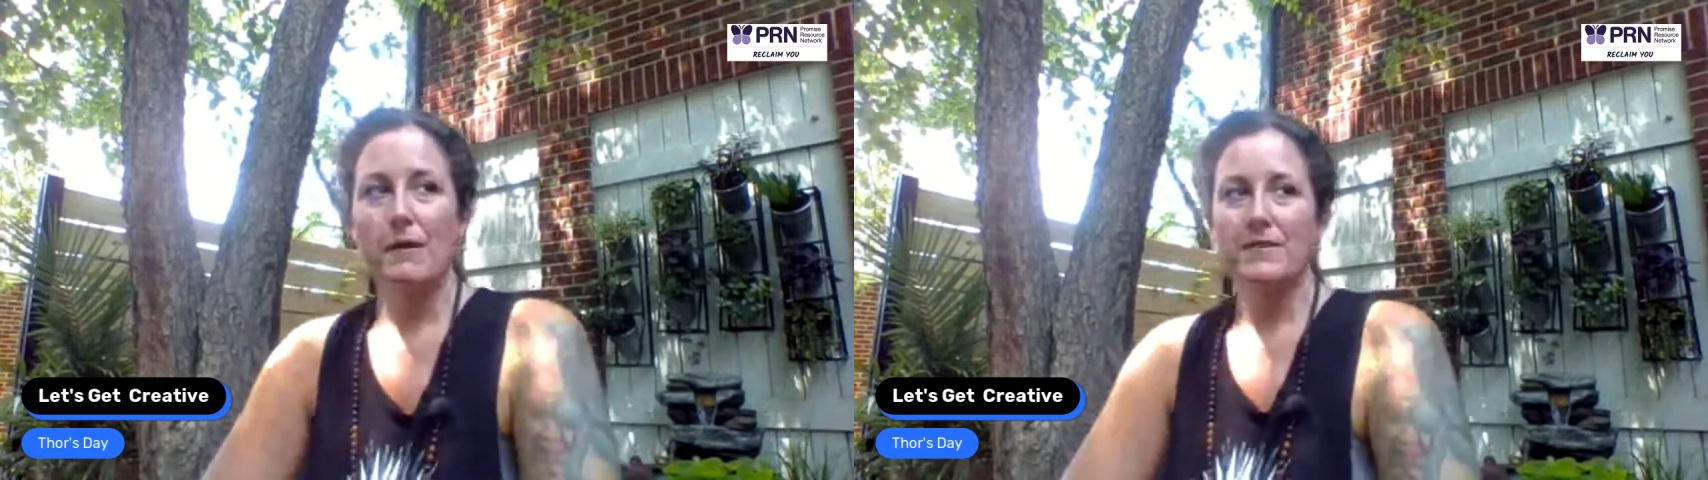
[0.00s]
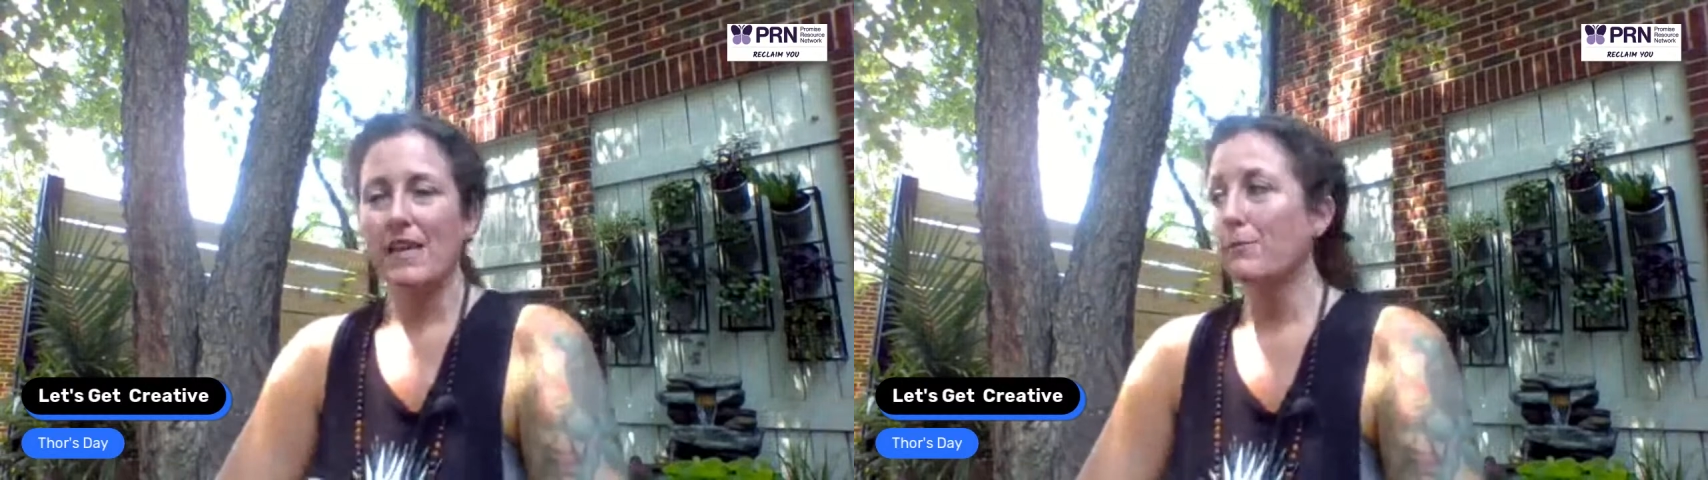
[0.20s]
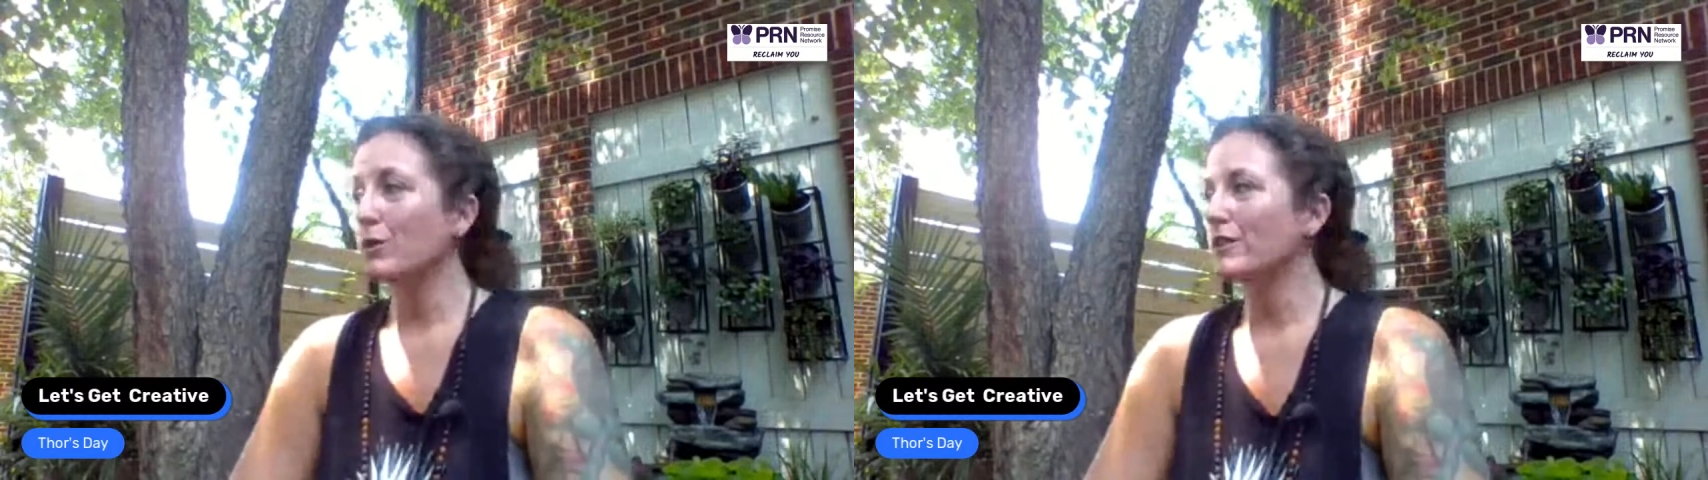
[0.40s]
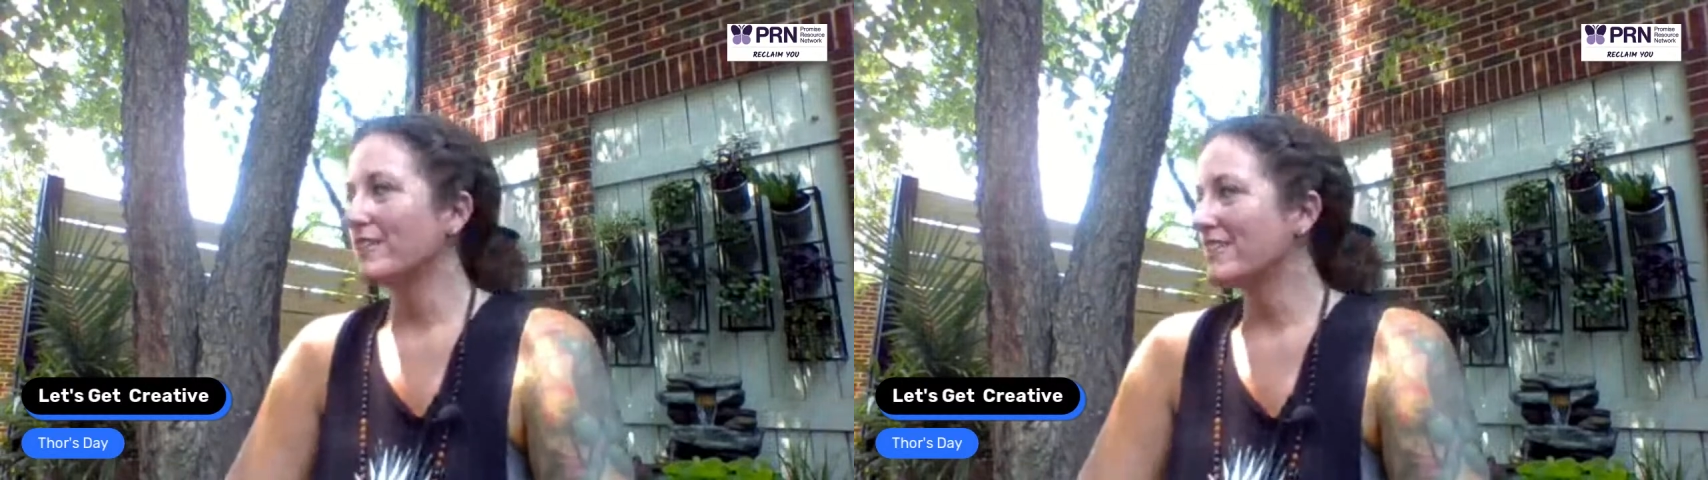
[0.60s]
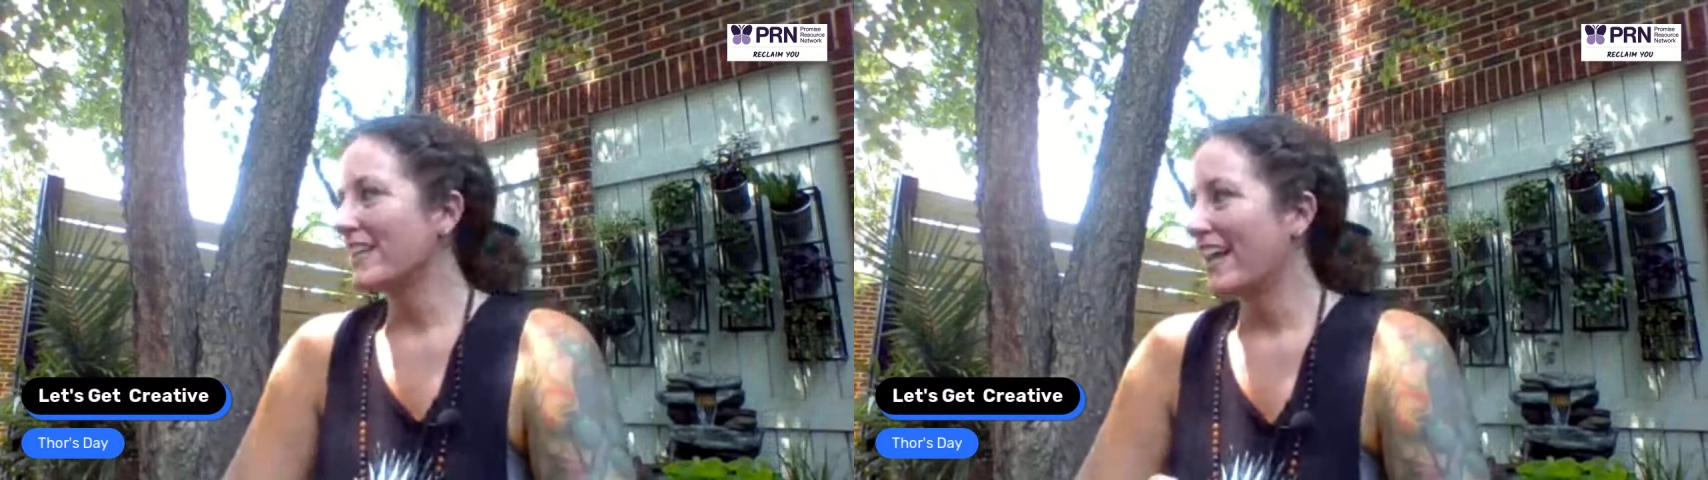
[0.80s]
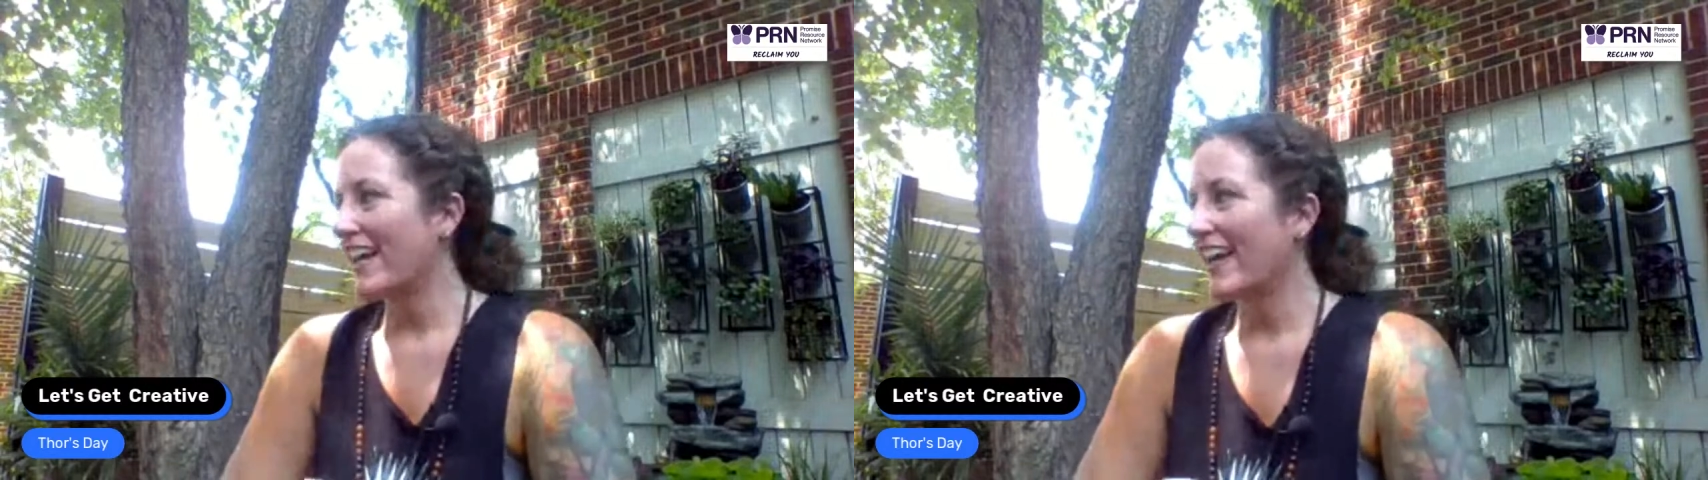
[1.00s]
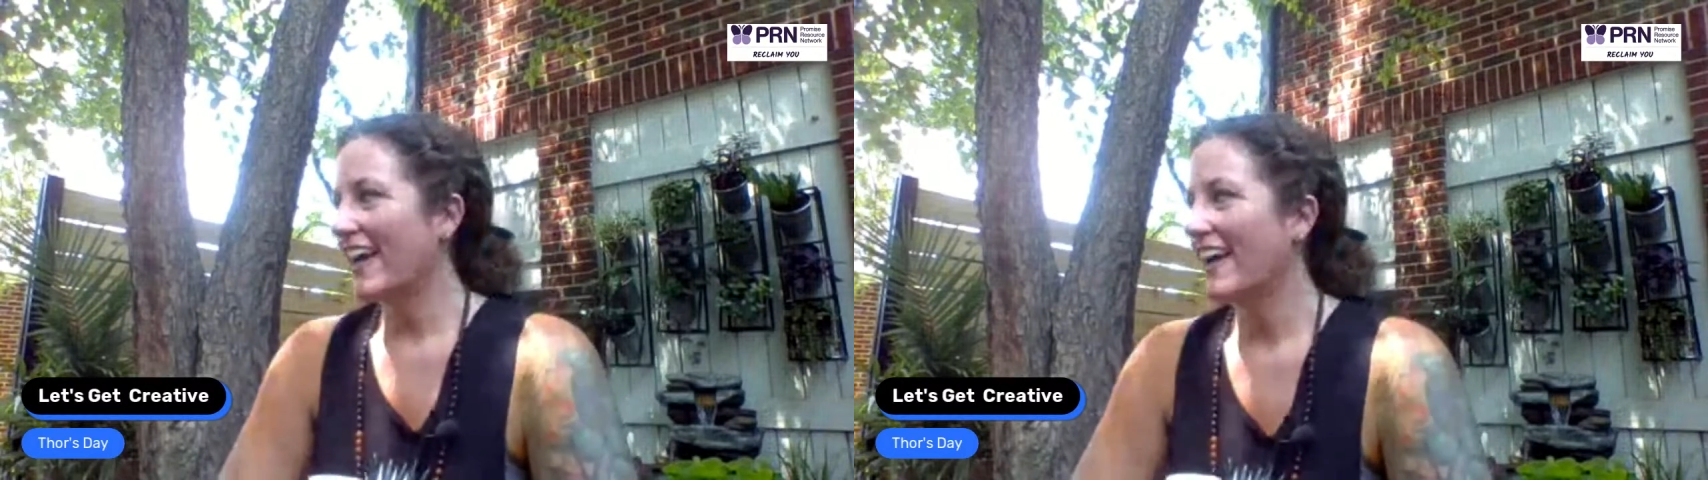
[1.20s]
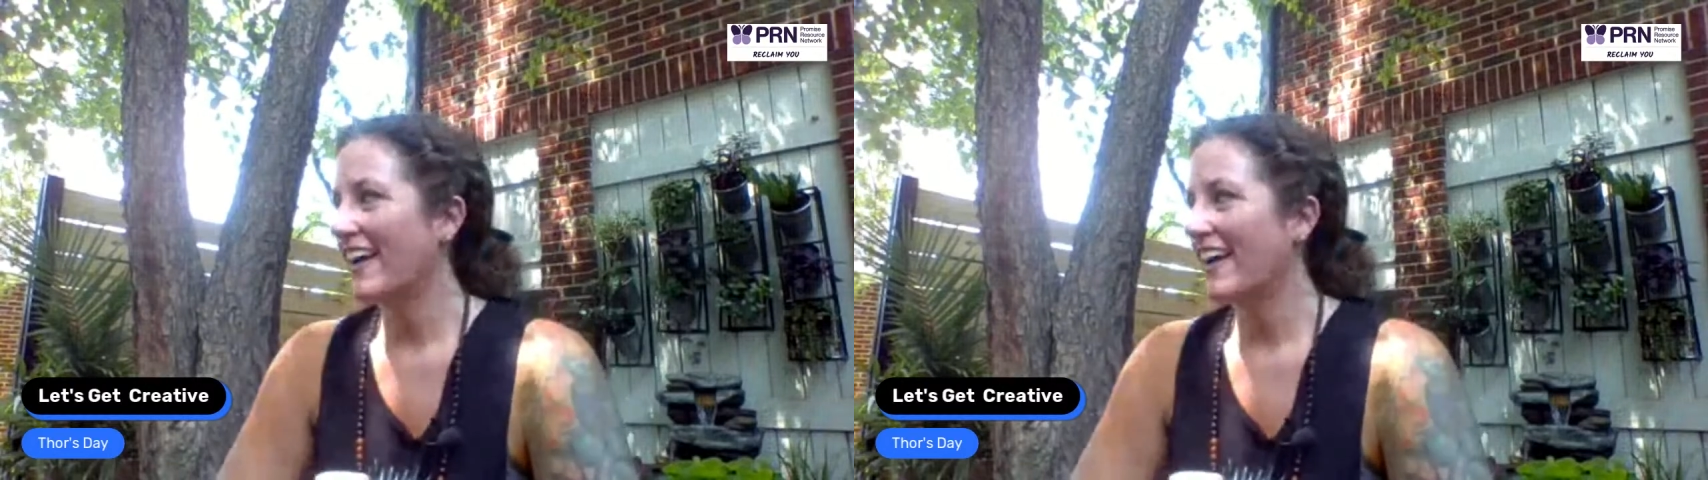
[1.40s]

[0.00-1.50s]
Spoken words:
up as I pulled in today,